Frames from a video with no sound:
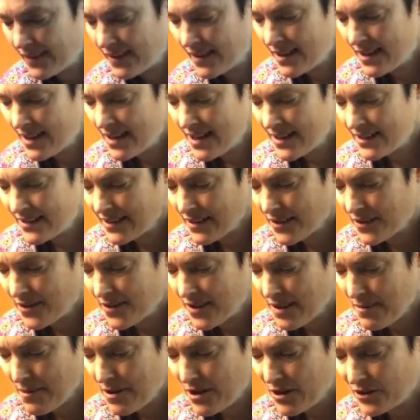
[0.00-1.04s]
Yeah, so
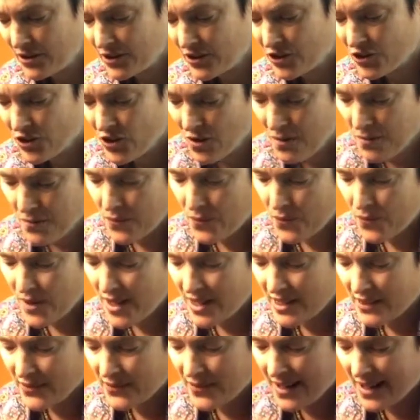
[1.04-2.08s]
thumb along the top,
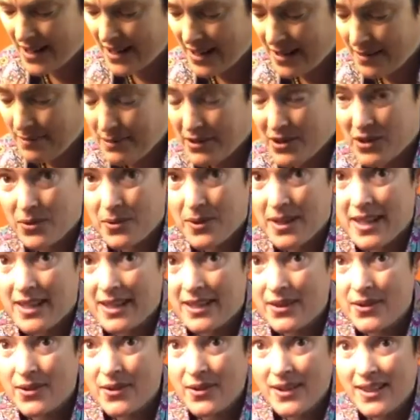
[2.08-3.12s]
first finger in
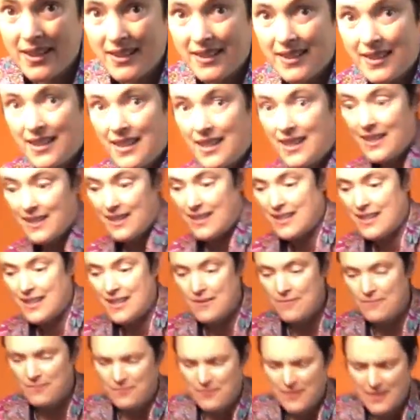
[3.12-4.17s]
between, 3 underneath.
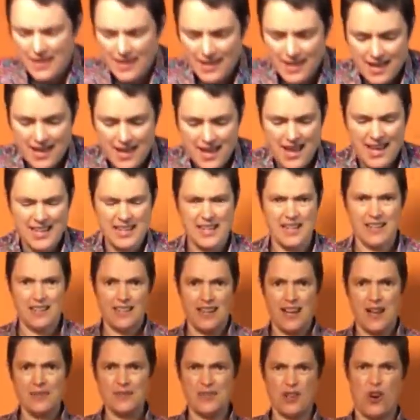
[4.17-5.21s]
And I
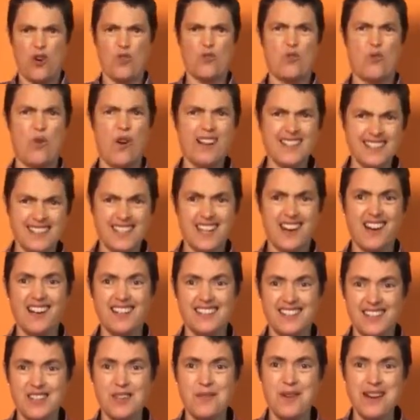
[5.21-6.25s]
have to hold quite
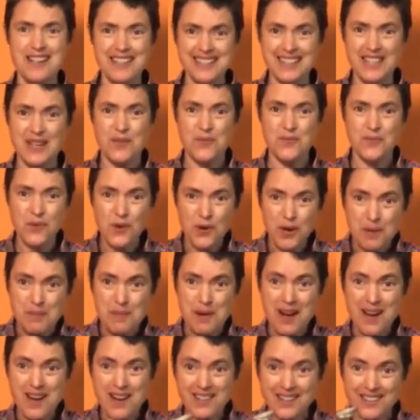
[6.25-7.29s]
tight, otherwise they fall
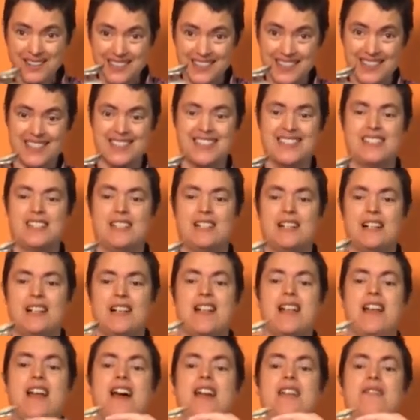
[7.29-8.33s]
apart.
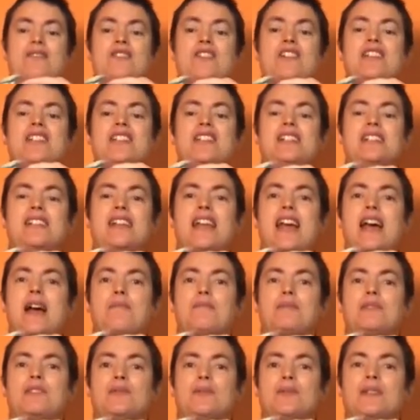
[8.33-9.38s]
I've got a little
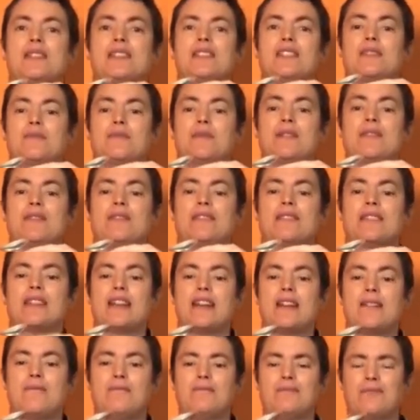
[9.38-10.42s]
gap between the spoons
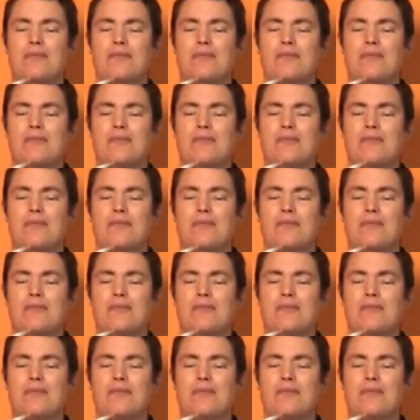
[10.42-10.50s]
there.